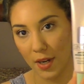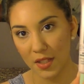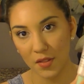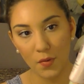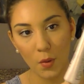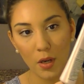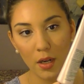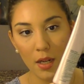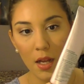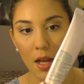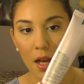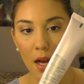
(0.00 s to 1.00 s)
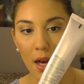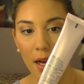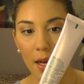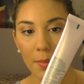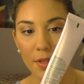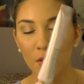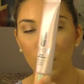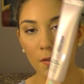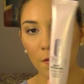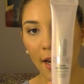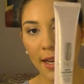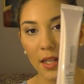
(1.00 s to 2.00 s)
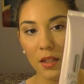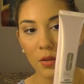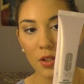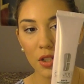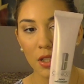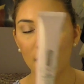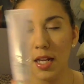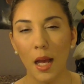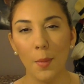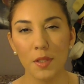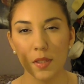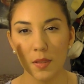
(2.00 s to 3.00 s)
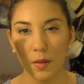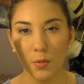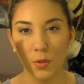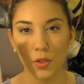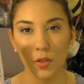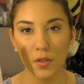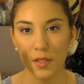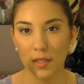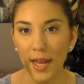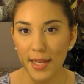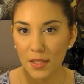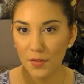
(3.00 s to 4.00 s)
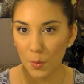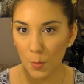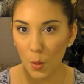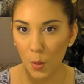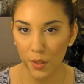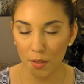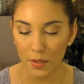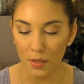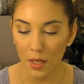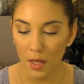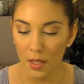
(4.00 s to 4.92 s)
or at Sephora. It's a refining lotion and it helps reduce the size of your pores.